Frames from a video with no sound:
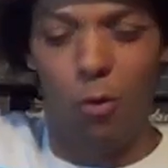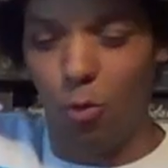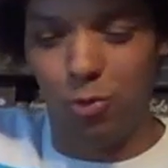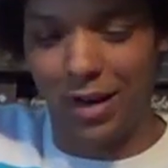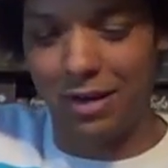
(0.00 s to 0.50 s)

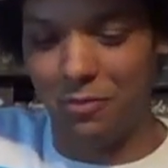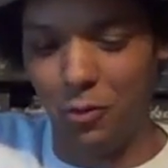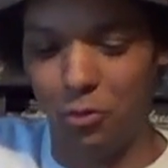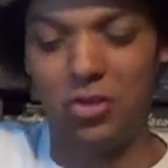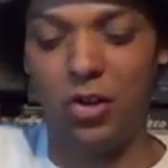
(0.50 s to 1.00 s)
all like
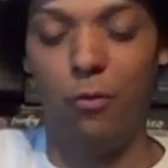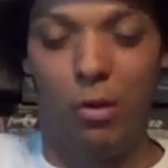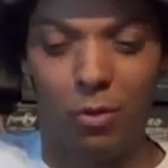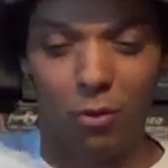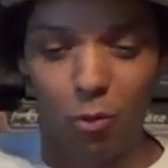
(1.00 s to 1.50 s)
all the stuff
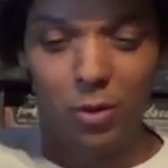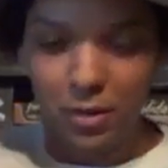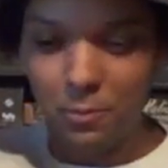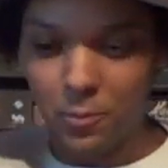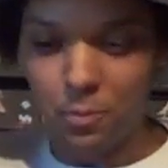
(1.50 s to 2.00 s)
we were all
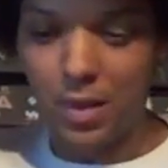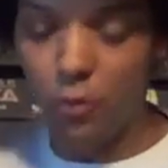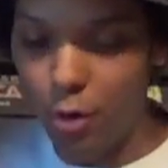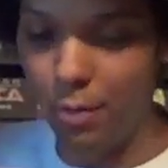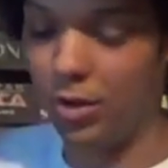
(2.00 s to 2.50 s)

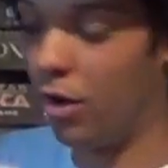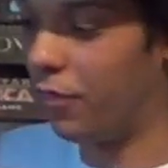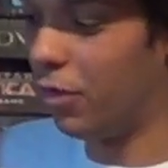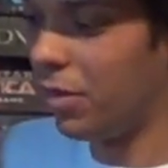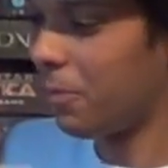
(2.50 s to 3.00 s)
normally would go
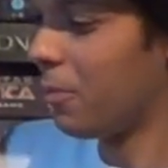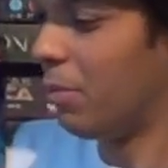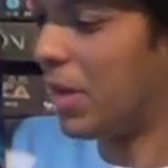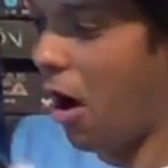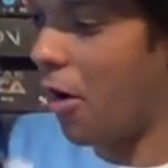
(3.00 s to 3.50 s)
for.
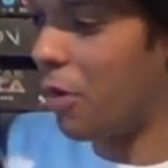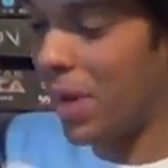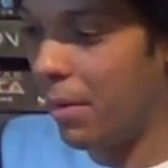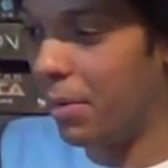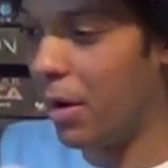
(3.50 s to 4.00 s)
Meccano
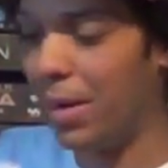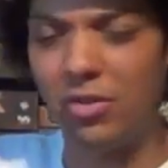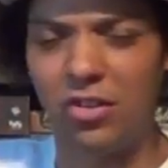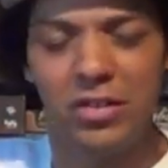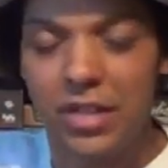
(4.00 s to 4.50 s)
Playmobil, but
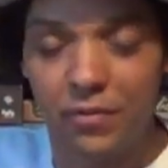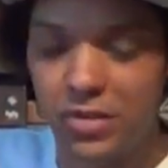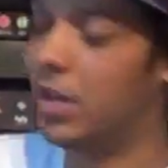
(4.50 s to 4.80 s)
it's just like different